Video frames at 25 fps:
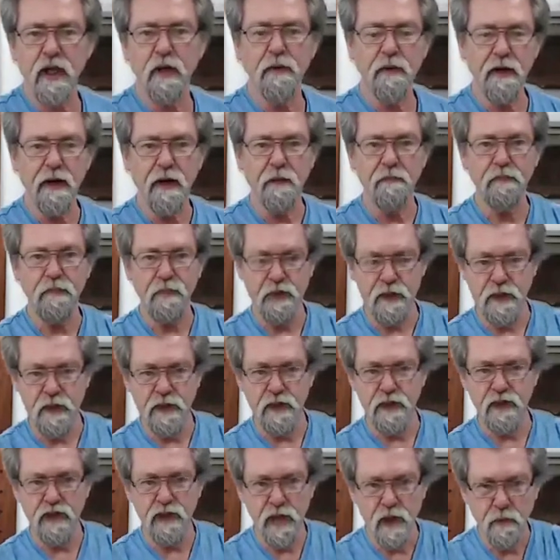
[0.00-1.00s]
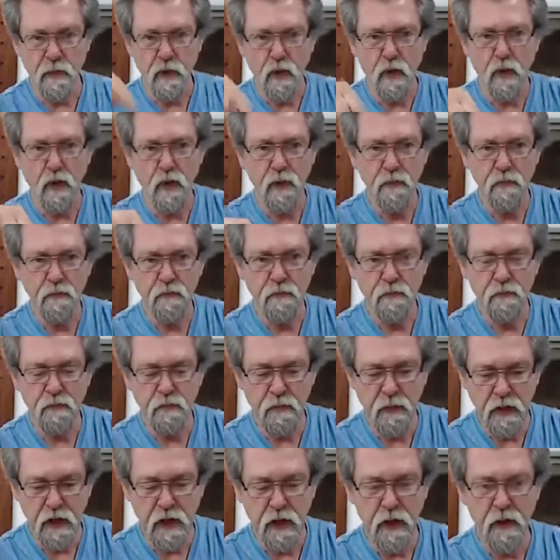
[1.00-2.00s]
Open up the Show More
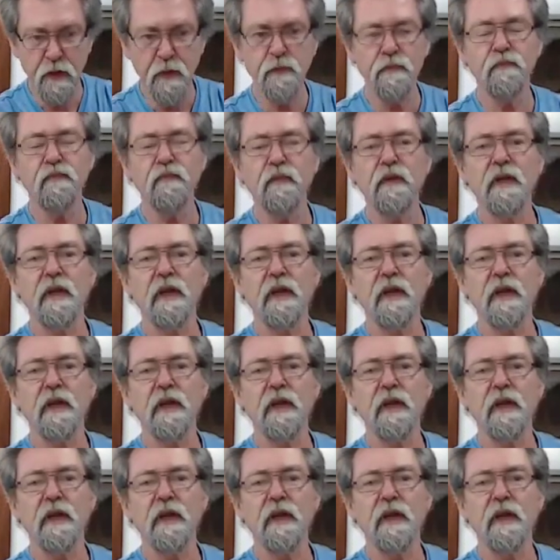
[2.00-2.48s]
below